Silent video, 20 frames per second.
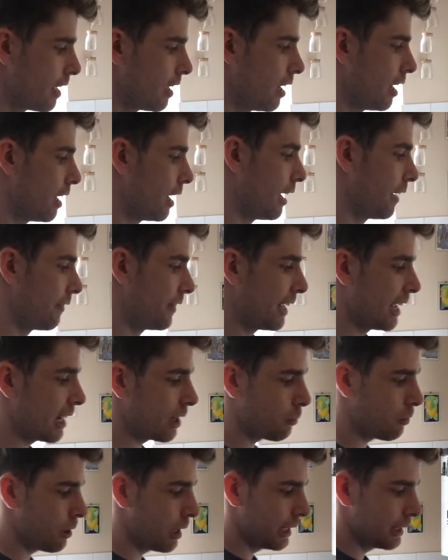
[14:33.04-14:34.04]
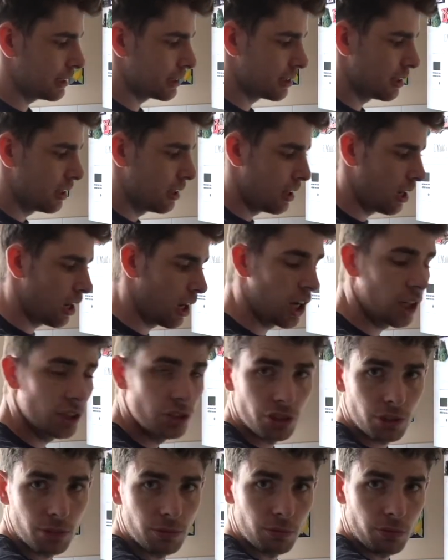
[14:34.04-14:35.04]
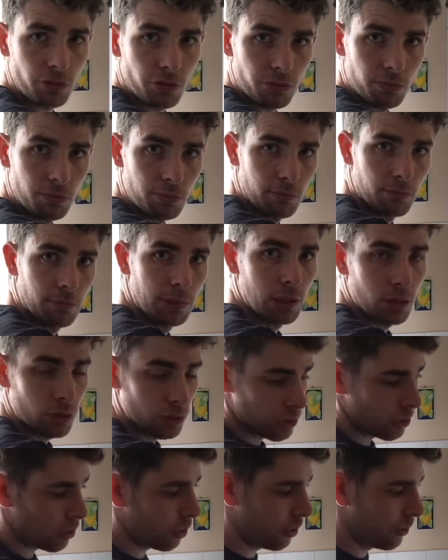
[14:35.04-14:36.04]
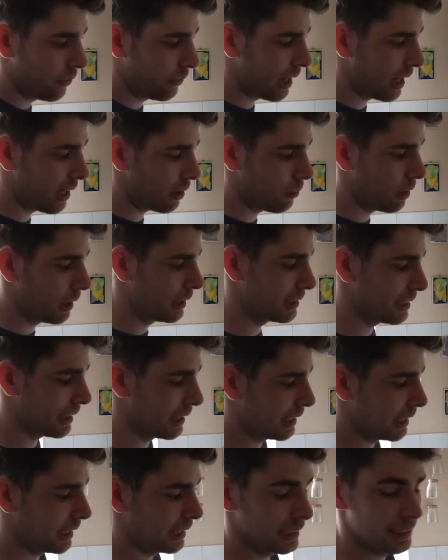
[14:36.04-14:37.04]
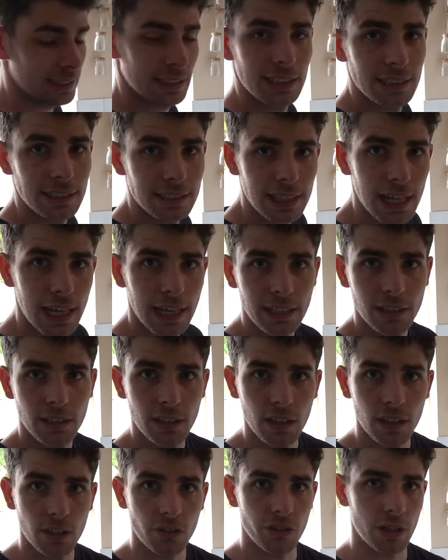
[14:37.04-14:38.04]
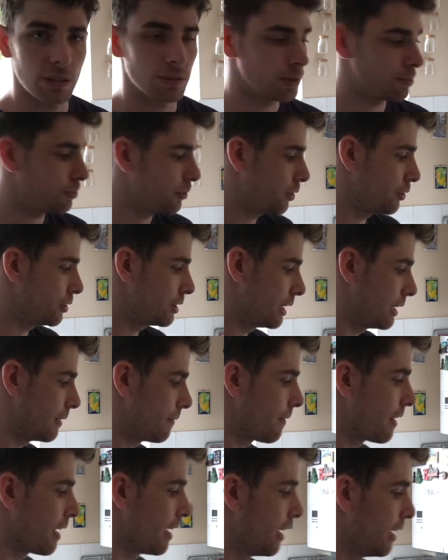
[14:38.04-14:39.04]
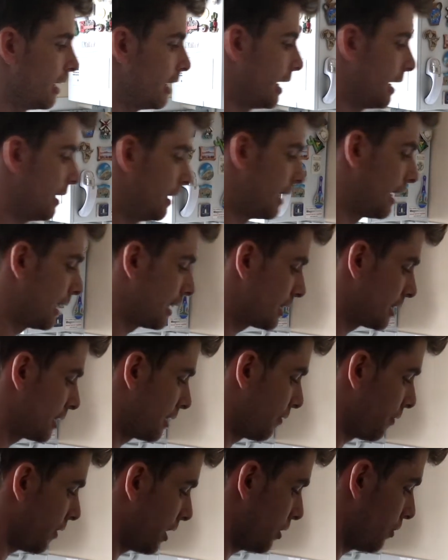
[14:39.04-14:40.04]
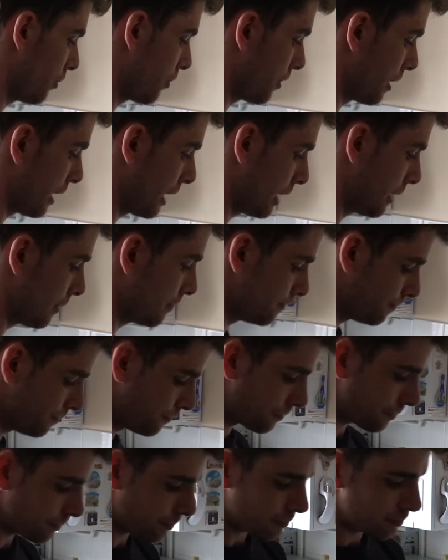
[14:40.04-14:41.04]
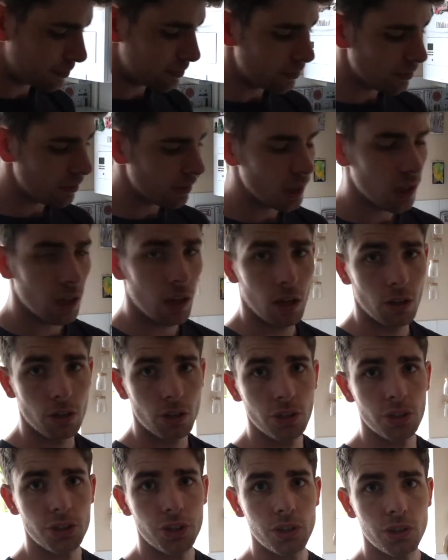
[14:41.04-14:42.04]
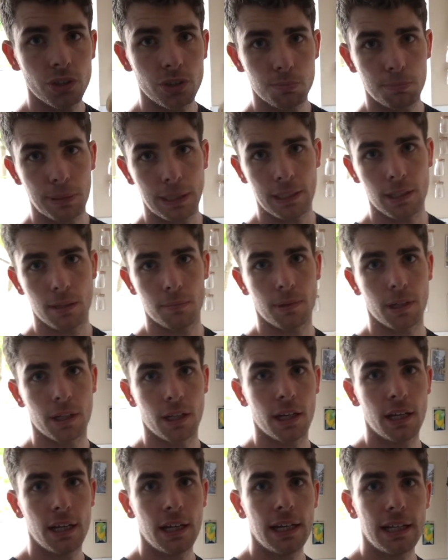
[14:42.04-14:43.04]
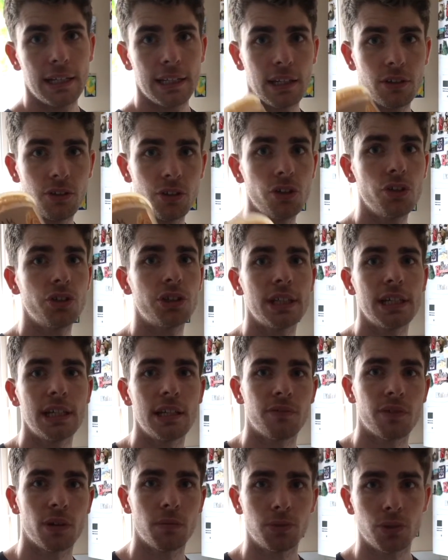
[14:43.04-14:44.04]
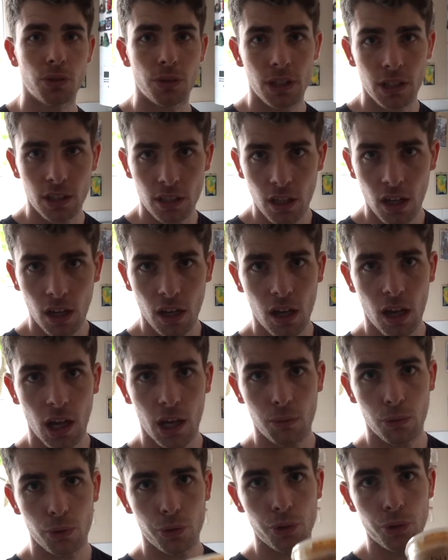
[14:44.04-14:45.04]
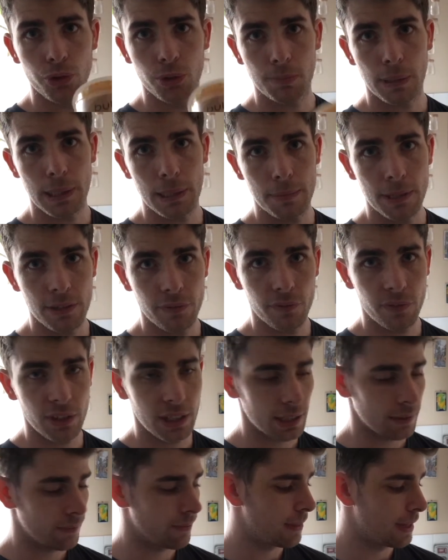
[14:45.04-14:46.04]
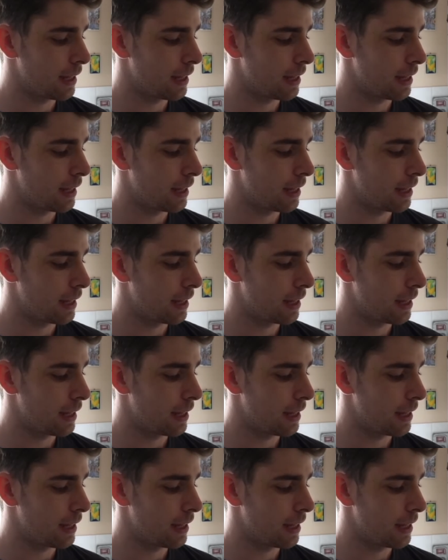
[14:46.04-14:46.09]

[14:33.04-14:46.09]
The egg whites, 100 mils of egg whites is 10 grams of protein. And next, the final thing, I'm going to use peanut butter. Now usually if I'm doing a cut, I will use PB Fit,